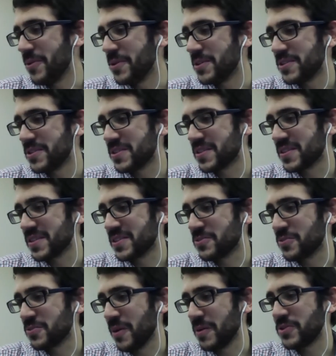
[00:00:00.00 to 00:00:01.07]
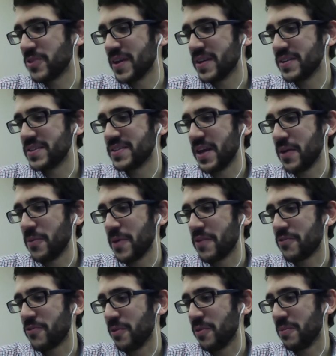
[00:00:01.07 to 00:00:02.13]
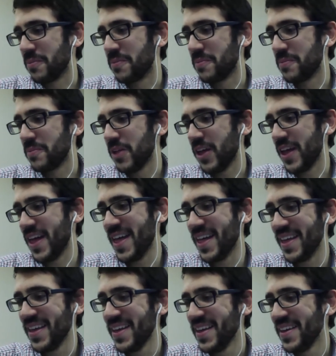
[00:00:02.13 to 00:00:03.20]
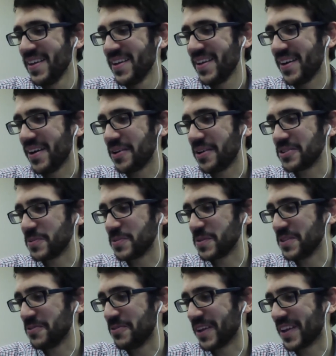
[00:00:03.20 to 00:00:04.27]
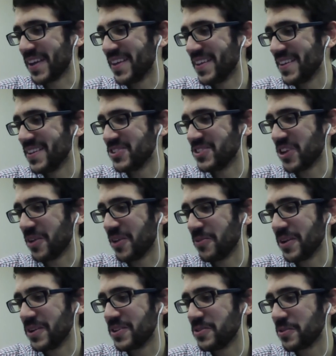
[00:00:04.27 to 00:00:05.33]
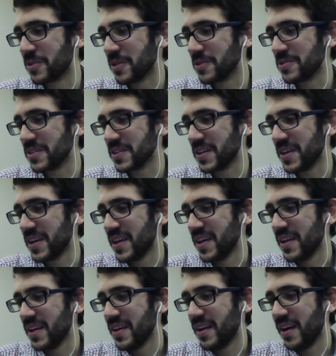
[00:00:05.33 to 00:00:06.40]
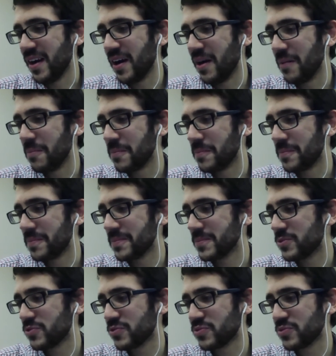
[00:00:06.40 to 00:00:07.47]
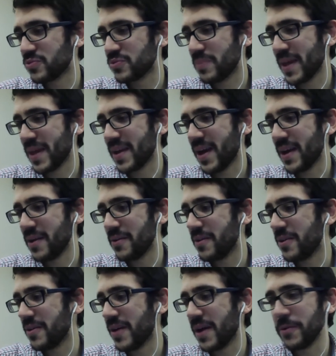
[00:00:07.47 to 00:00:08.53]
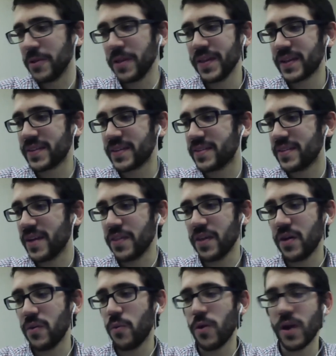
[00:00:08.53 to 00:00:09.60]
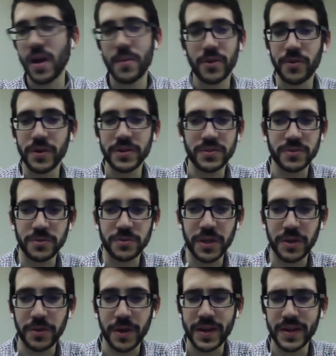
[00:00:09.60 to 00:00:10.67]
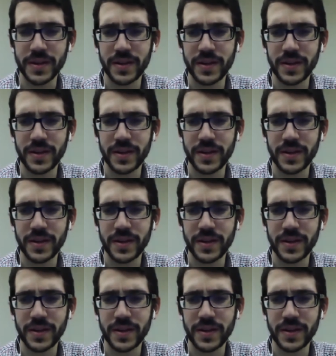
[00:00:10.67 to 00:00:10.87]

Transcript: just probably trying to stay away from our specific genre too closely. Man, I don't know. I thought Warhammer Quest was really great.